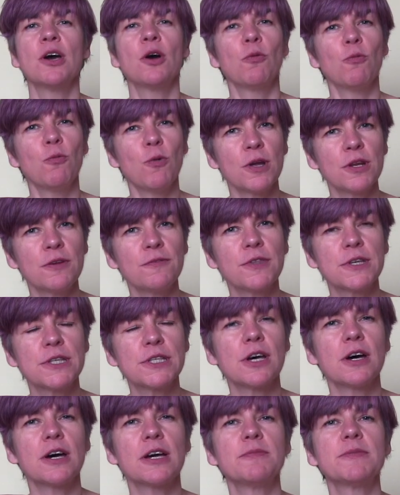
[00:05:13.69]
One of the
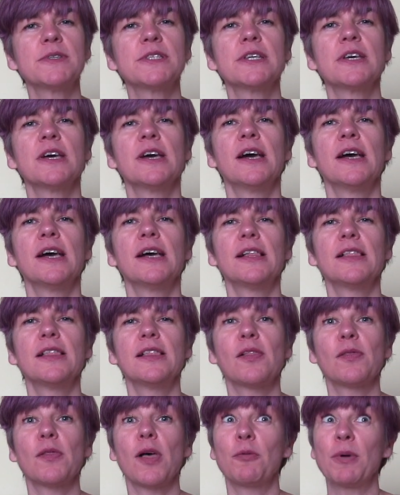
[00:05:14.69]
times
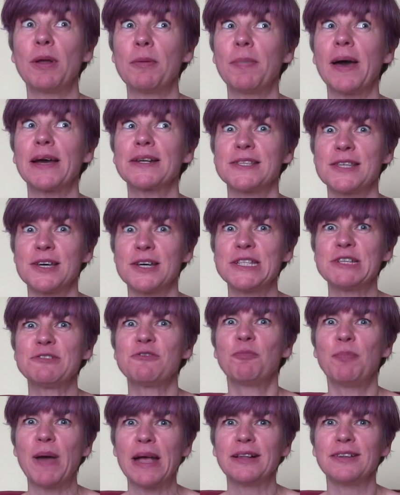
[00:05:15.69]
I went back to the idea
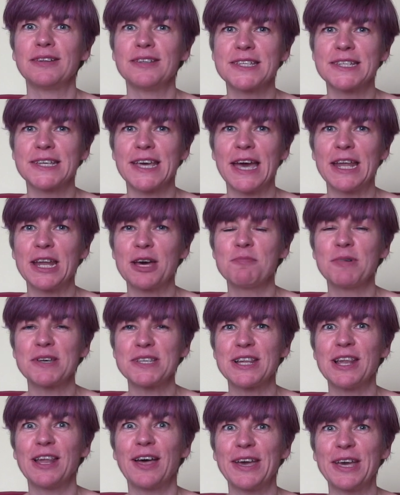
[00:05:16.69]
of bells again. I
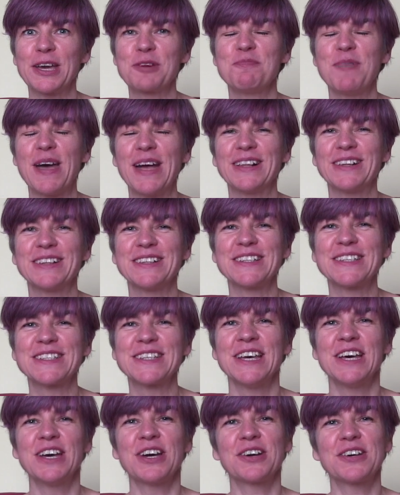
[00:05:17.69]
must like bells,
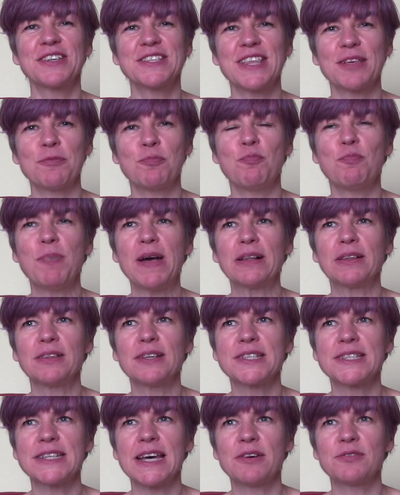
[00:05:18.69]
because that bell
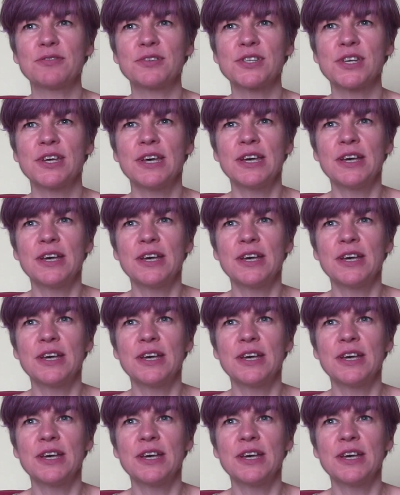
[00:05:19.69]
sound,